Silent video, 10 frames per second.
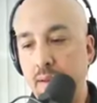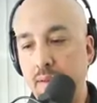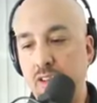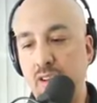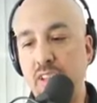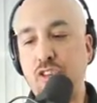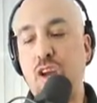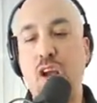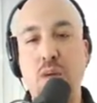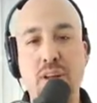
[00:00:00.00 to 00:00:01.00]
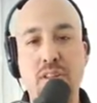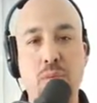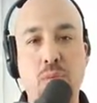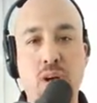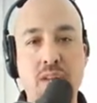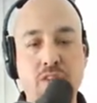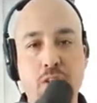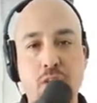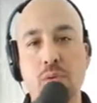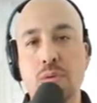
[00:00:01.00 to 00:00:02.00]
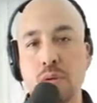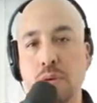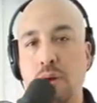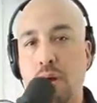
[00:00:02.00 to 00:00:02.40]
So let's talk about the ones who